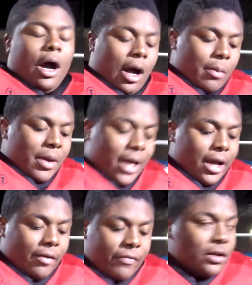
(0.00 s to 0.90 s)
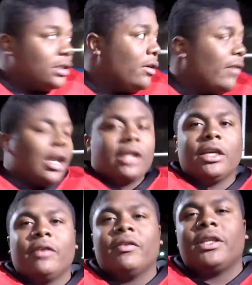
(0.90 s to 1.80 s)
I mean, first off, I'd like
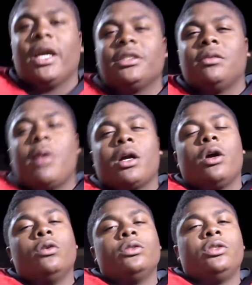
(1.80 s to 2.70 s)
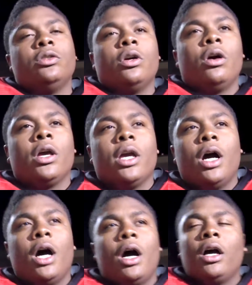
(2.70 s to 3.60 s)
to give a thanks to my coach. You know, he
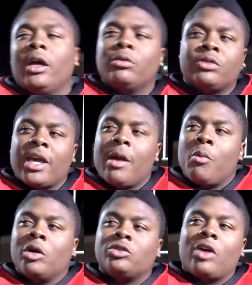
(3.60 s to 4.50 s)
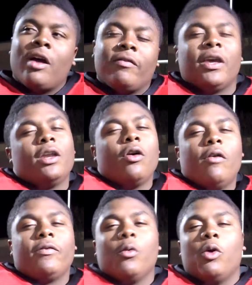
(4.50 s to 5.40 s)
came one drive. He didn't
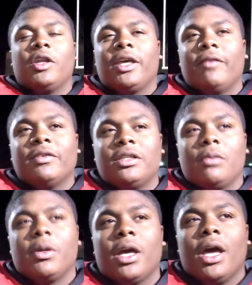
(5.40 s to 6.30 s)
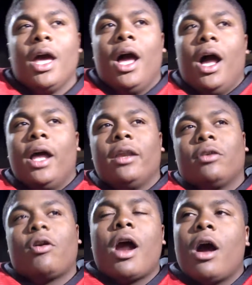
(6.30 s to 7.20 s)
know if he wanted to give it to me. And
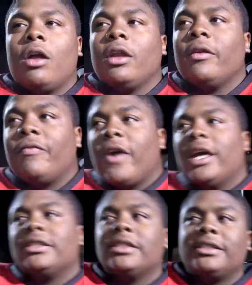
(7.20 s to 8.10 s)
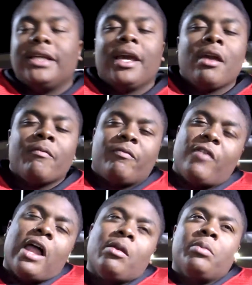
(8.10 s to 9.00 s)
the crowd and the fans and the team
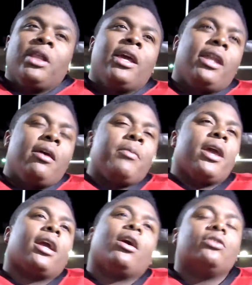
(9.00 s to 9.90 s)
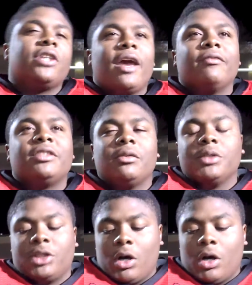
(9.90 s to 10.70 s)
finally believed in me, and coach gave it to me.